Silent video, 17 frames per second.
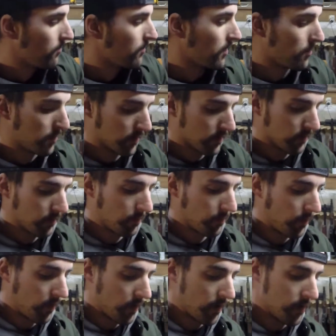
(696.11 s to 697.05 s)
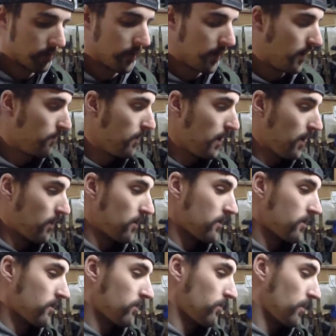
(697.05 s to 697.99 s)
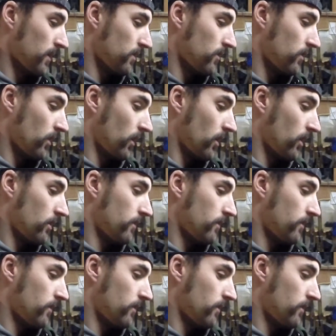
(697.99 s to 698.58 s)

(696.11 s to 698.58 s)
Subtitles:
going to put a little more in my powder dispenser